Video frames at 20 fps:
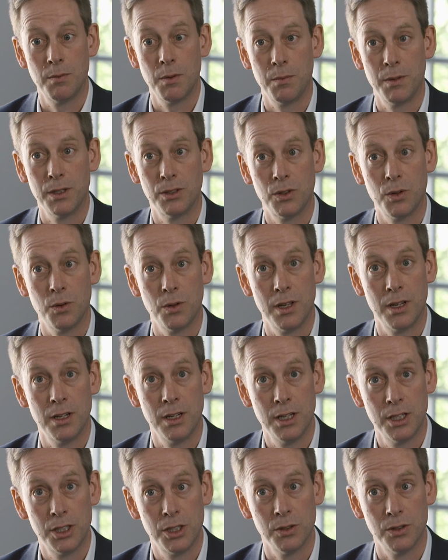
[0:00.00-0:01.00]
when we saw the
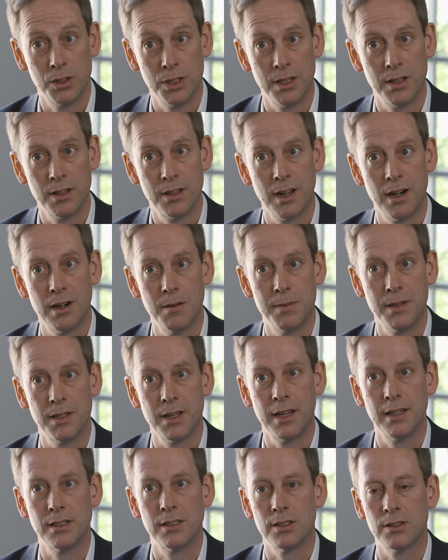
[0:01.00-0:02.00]
initial gene therapy
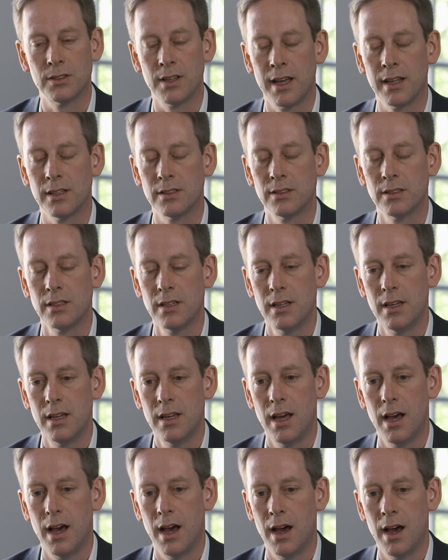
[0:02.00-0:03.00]
data sets,
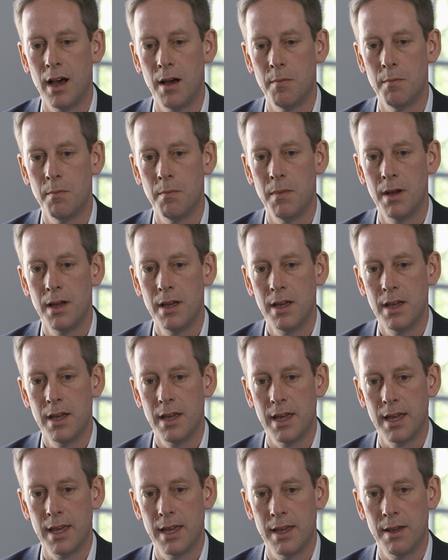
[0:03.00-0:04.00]

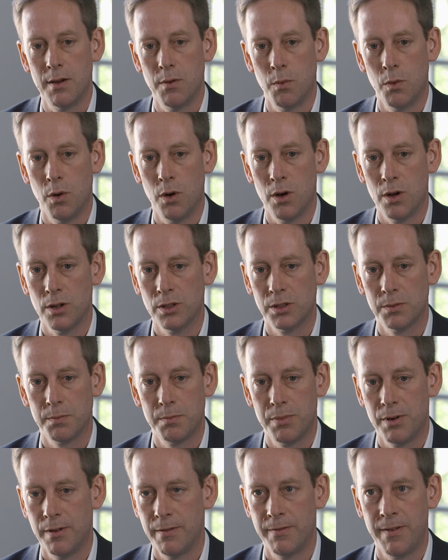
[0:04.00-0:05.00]
it was
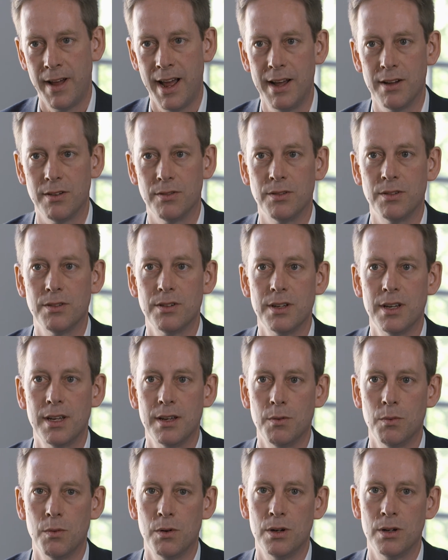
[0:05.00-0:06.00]
profound. It
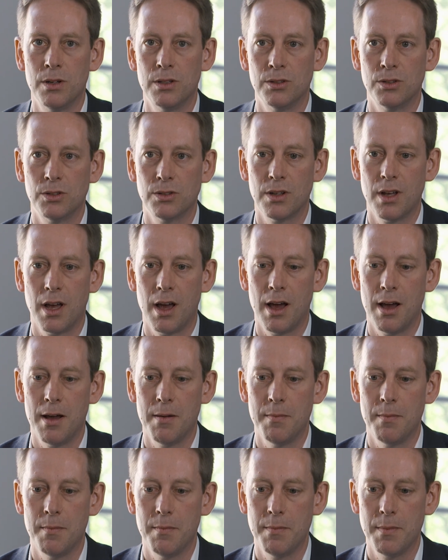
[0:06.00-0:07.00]
was
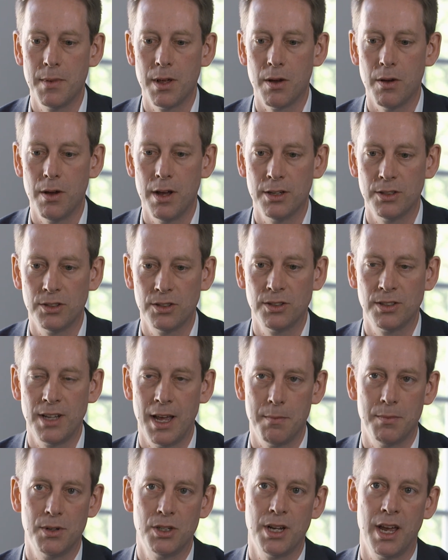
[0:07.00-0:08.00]
a
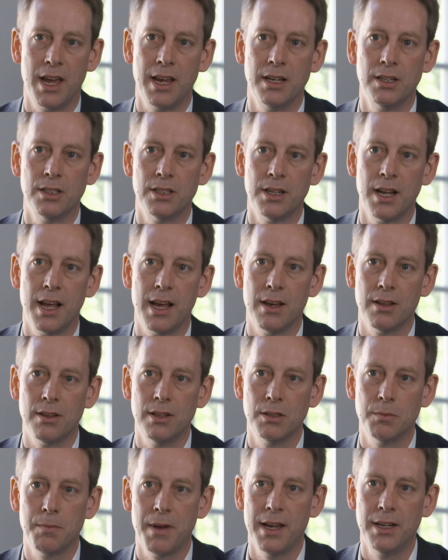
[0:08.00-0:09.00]
step change in how
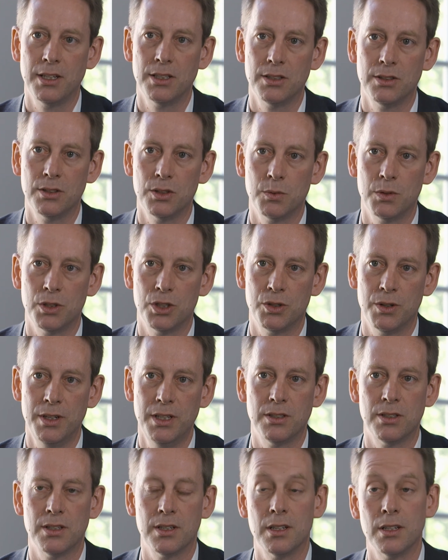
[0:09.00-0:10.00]
these patients were
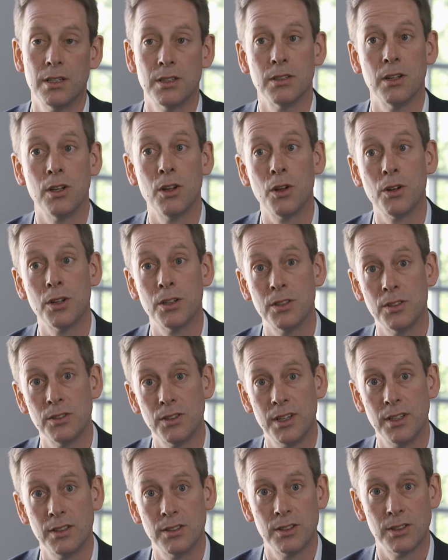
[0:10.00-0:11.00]
treated. In a lot of
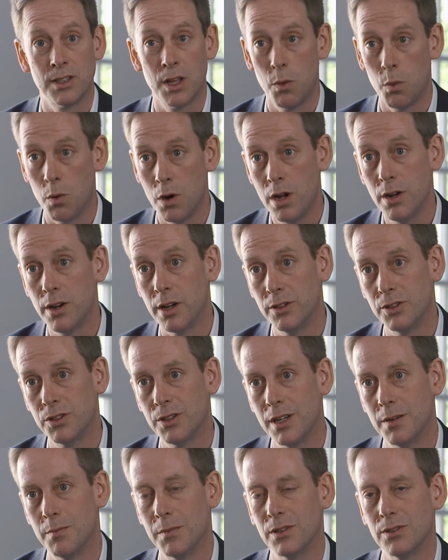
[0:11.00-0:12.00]
diseases, there were no
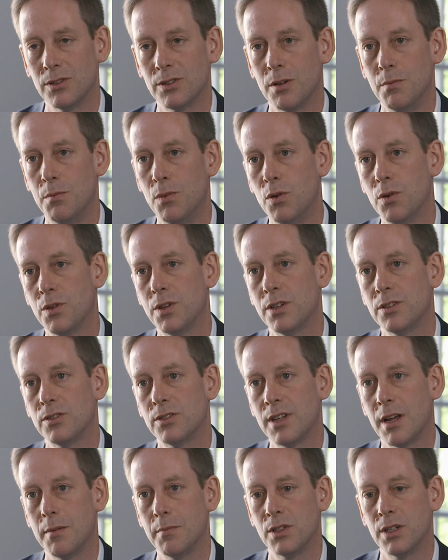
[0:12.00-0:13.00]
treatments, so more than a
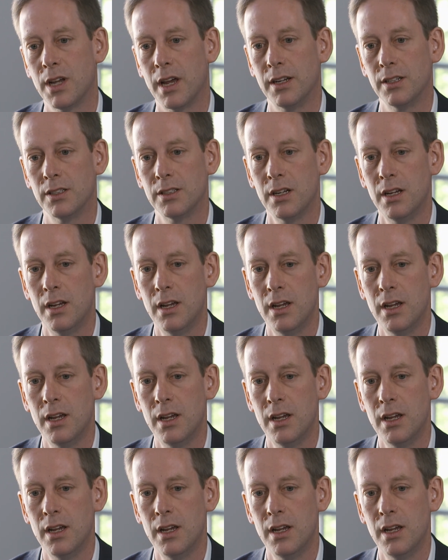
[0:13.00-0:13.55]
step change.